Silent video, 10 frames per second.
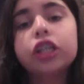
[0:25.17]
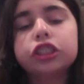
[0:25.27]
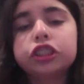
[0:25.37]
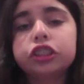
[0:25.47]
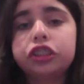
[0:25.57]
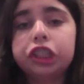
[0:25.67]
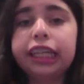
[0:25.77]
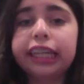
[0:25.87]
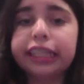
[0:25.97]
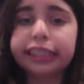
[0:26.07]
She
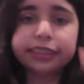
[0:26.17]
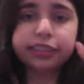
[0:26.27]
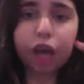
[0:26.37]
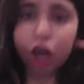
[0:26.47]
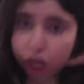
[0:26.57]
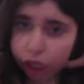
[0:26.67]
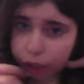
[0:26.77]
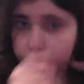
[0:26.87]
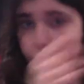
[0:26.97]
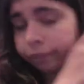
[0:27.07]
is
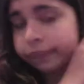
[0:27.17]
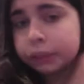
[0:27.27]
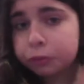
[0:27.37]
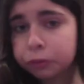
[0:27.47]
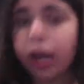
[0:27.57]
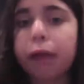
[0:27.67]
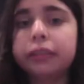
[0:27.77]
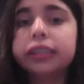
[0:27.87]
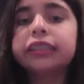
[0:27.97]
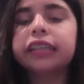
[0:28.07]
one of my
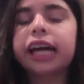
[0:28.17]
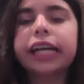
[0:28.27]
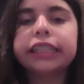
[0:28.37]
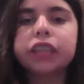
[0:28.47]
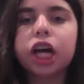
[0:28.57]
subscribers, and